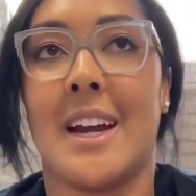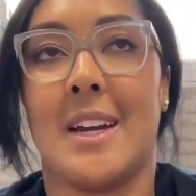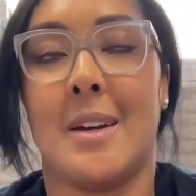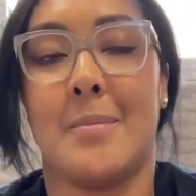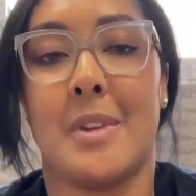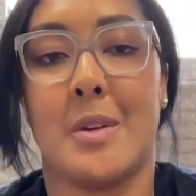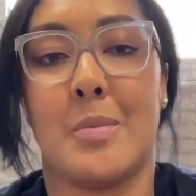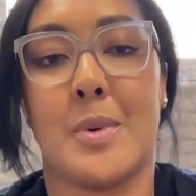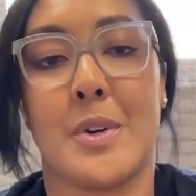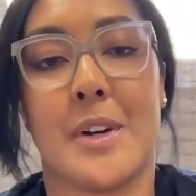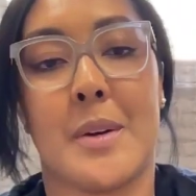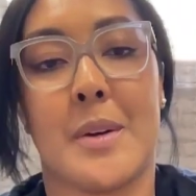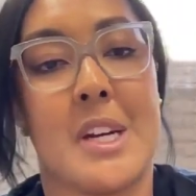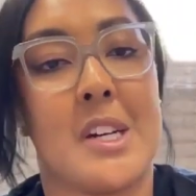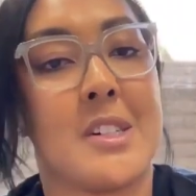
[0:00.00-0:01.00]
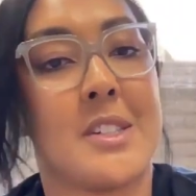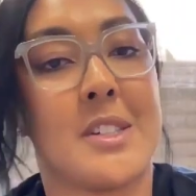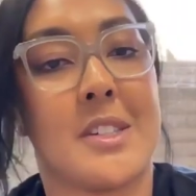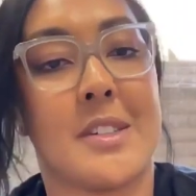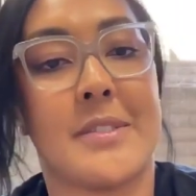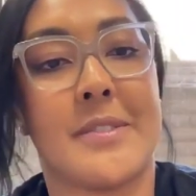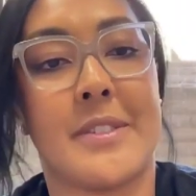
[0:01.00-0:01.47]
I am the program
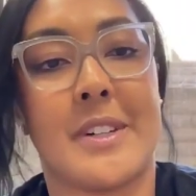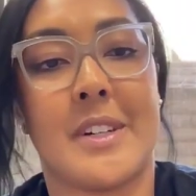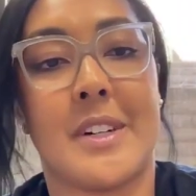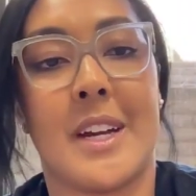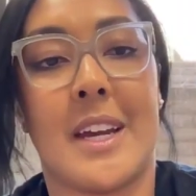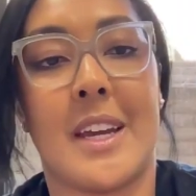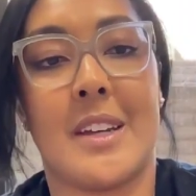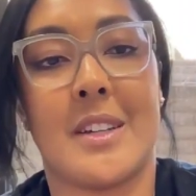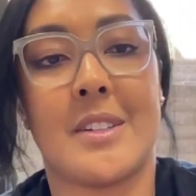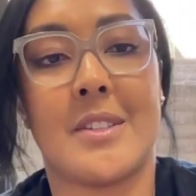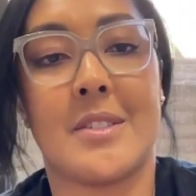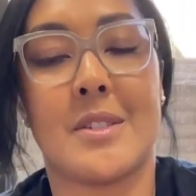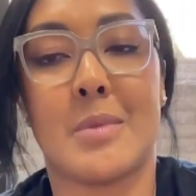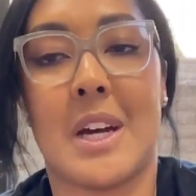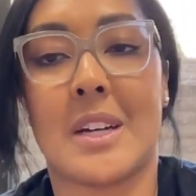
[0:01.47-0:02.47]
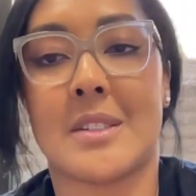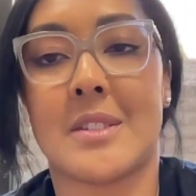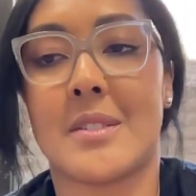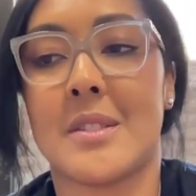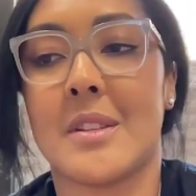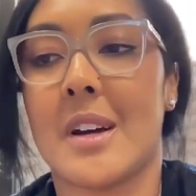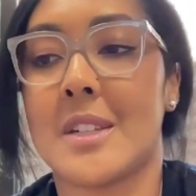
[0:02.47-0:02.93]
manager for ASU's
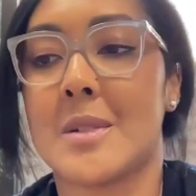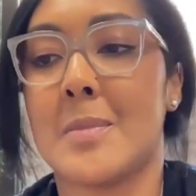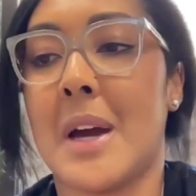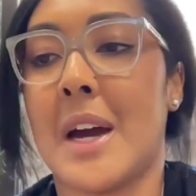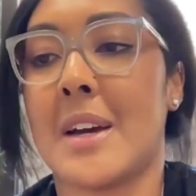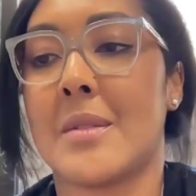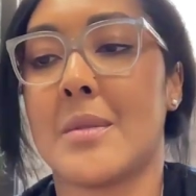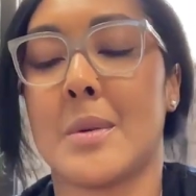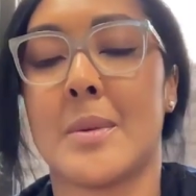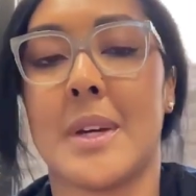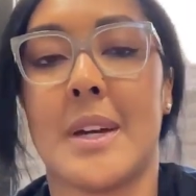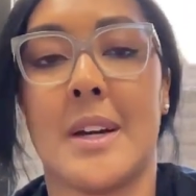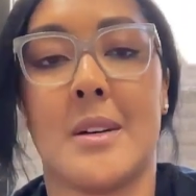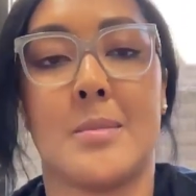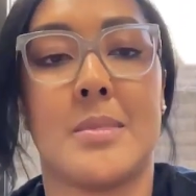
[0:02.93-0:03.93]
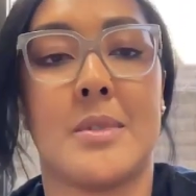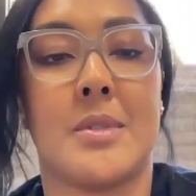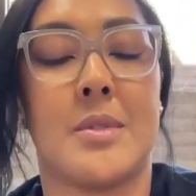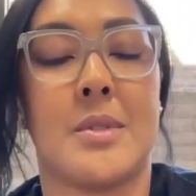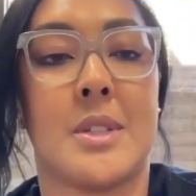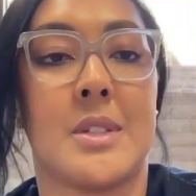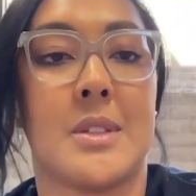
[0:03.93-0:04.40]
Blackstone Launchpad, where we help
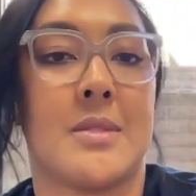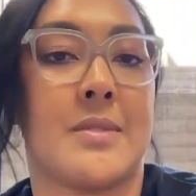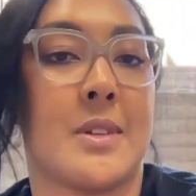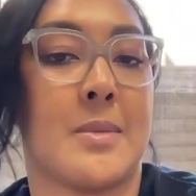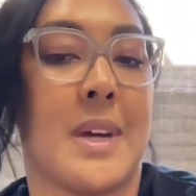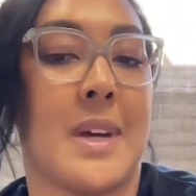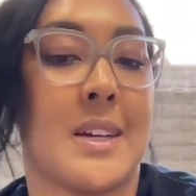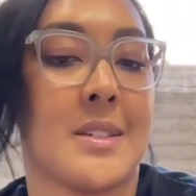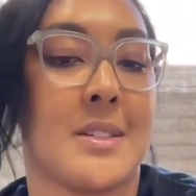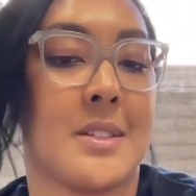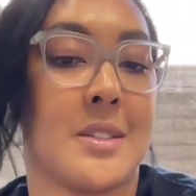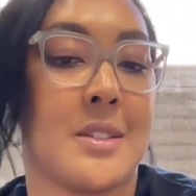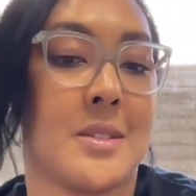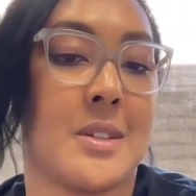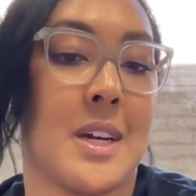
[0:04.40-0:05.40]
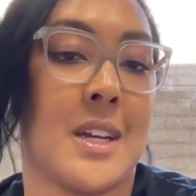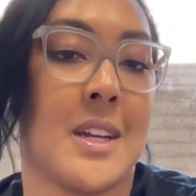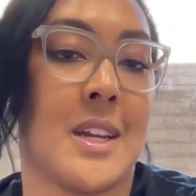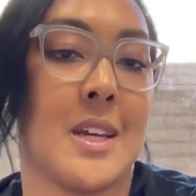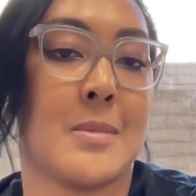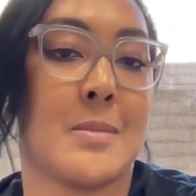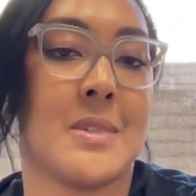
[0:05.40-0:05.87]
students from ASU
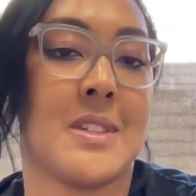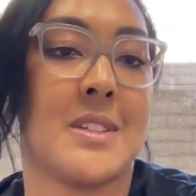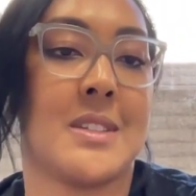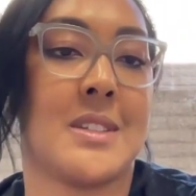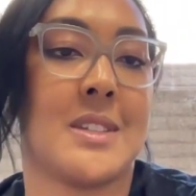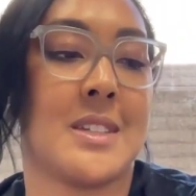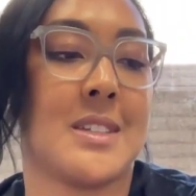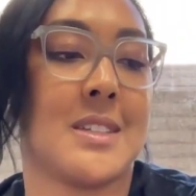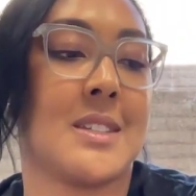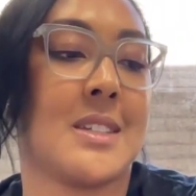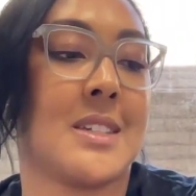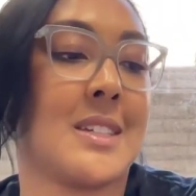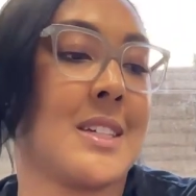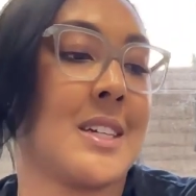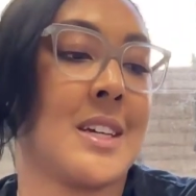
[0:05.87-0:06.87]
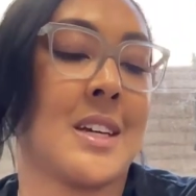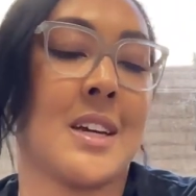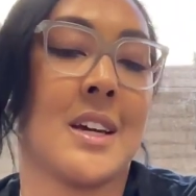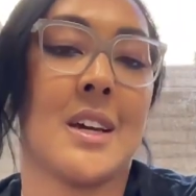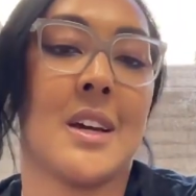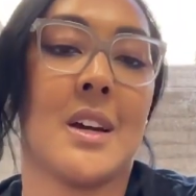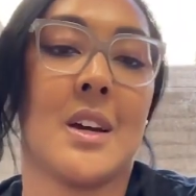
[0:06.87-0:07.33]
and MCCCD